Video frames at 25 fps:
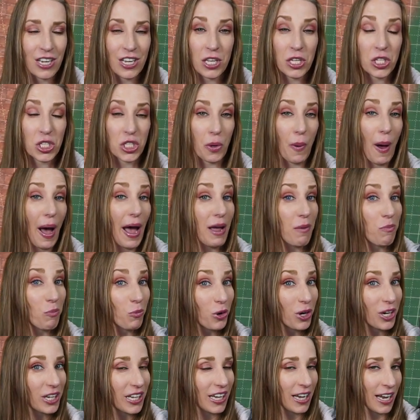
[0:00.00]
So I am
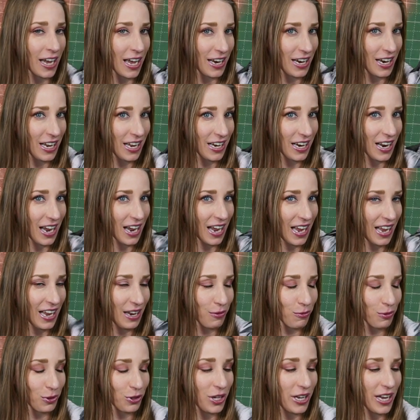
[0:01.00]
working on it. I
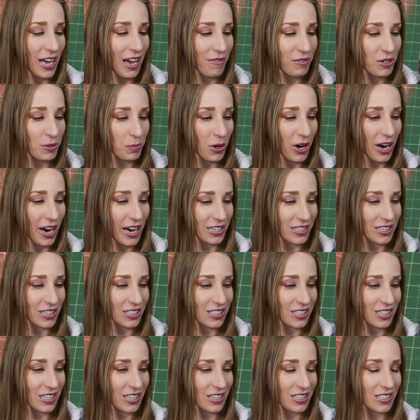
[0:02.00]
really have to practice
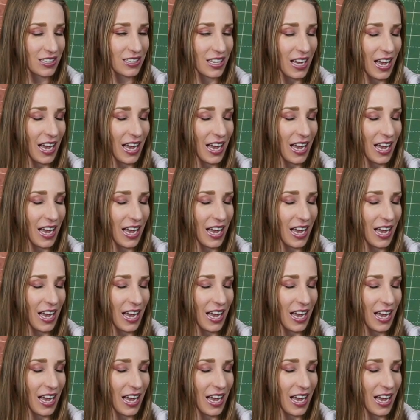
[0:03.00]
this.